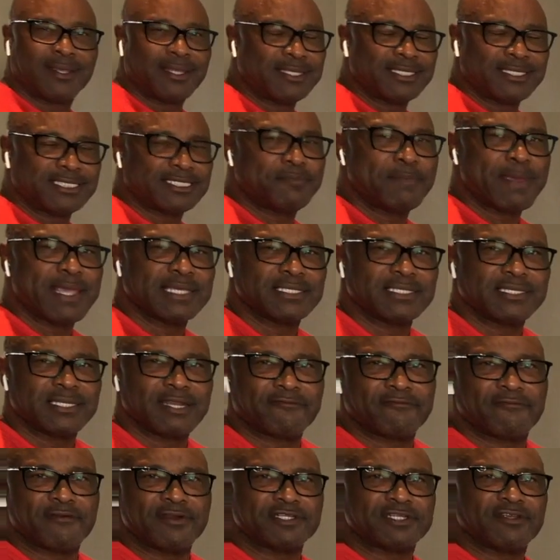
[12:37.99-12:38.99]
This makes a
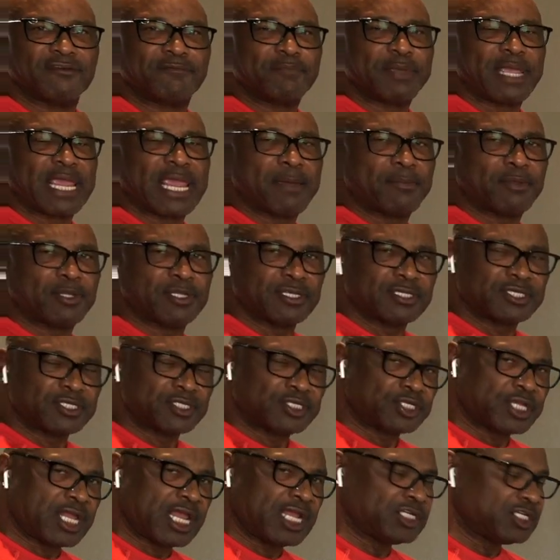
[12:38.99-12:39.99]
difference of being able to
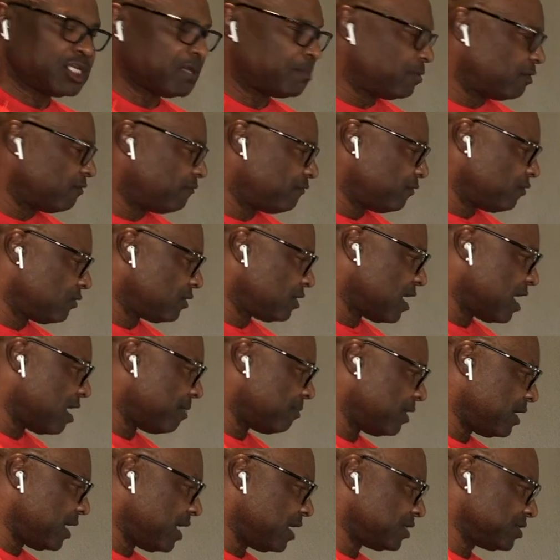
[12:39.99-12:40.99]
change up your food
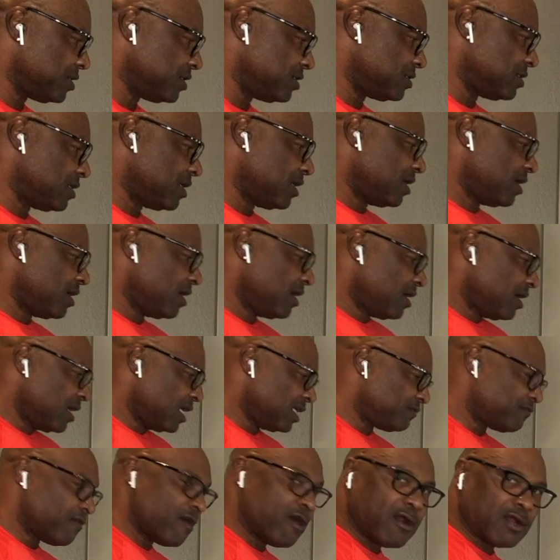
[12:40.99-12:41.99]
combinations.
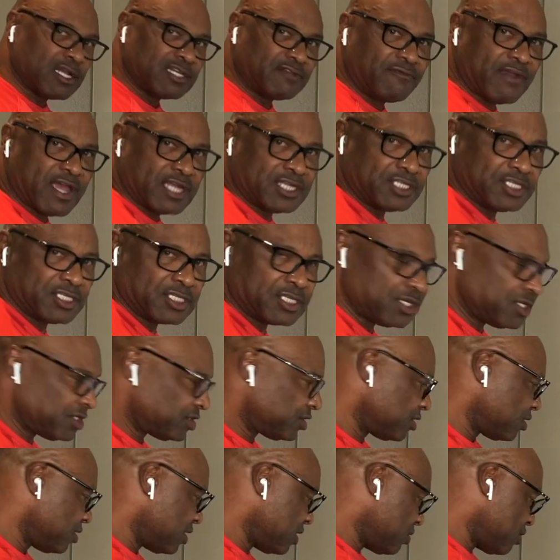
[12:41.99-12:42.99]
As far as veggies is
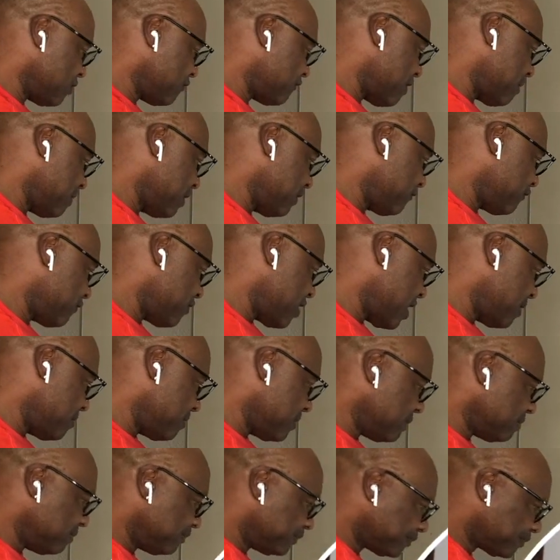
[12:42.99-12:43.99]
concerned, I don't know if I'm in frame, but